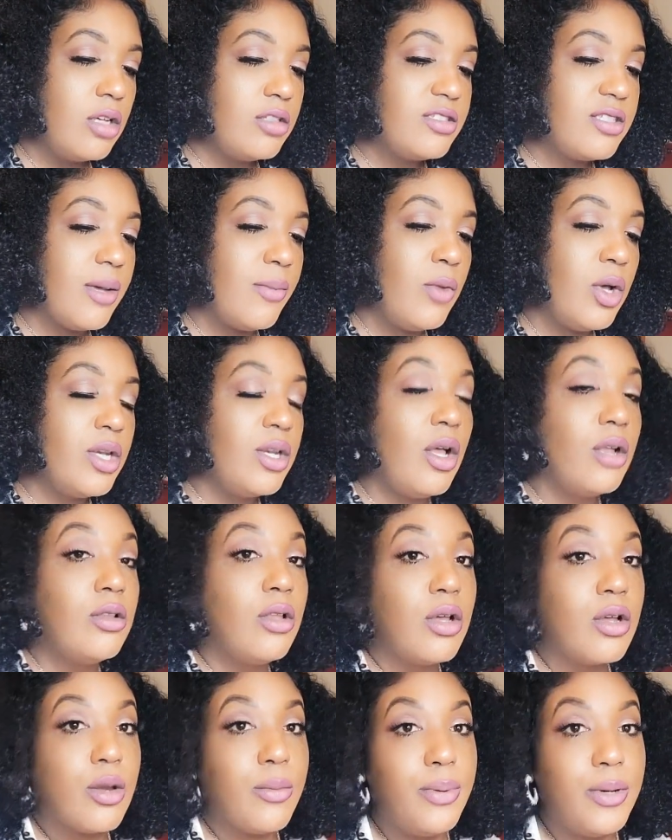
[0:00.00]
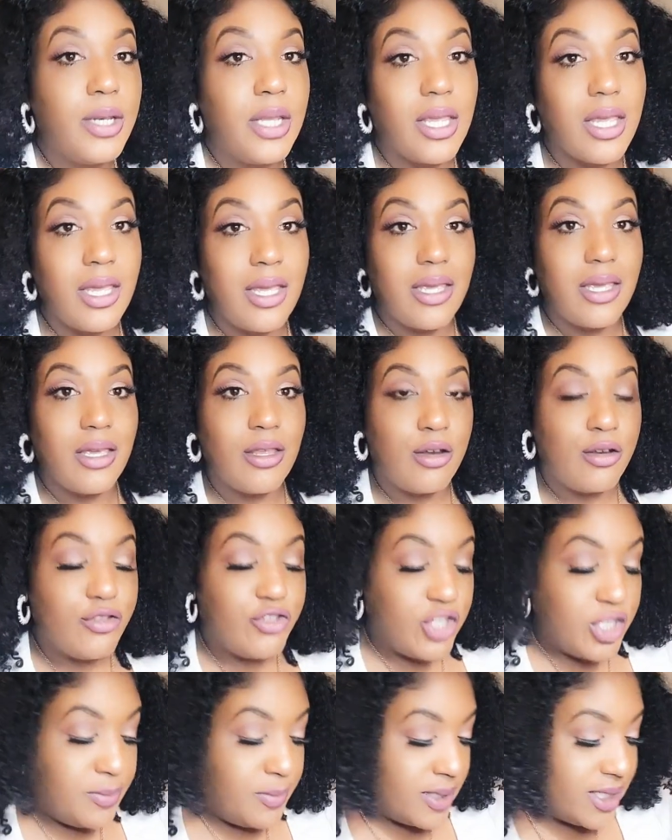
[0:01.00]
someone no longer putting in
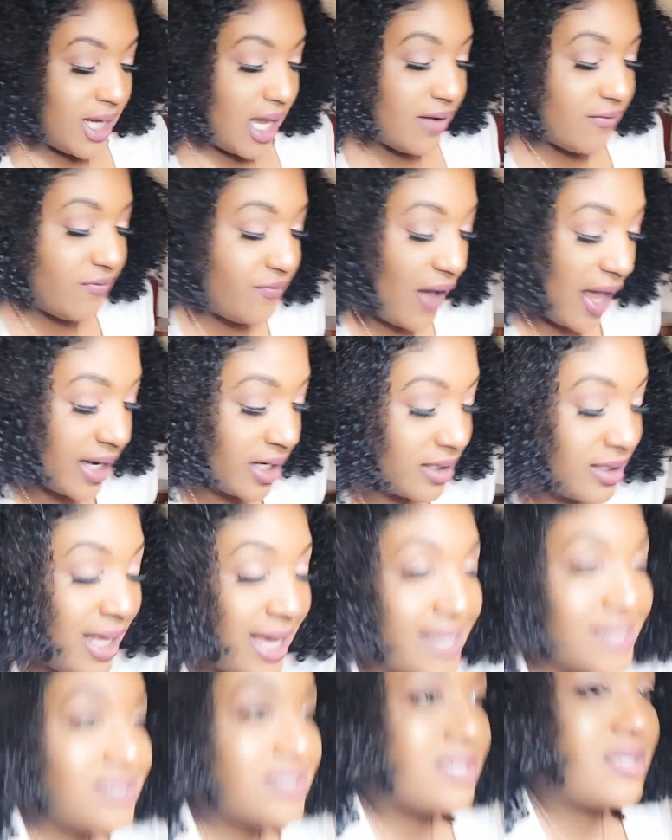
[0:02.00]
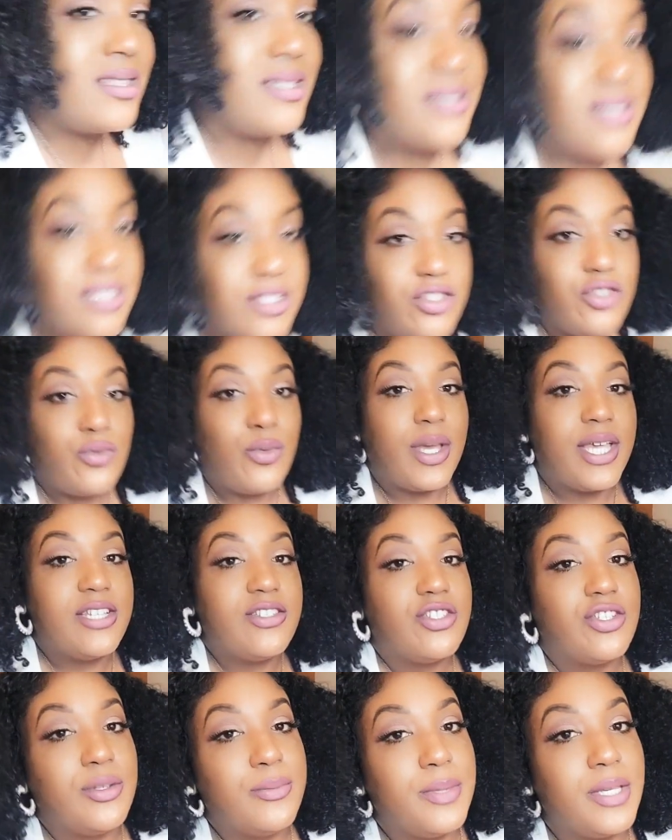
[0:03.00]
energy but not finalizing the
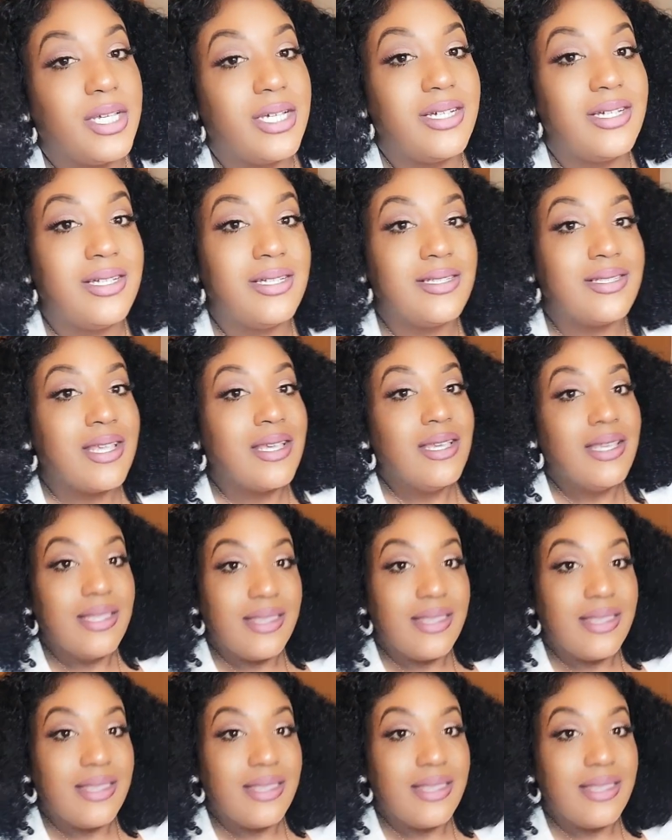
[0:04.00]
situation because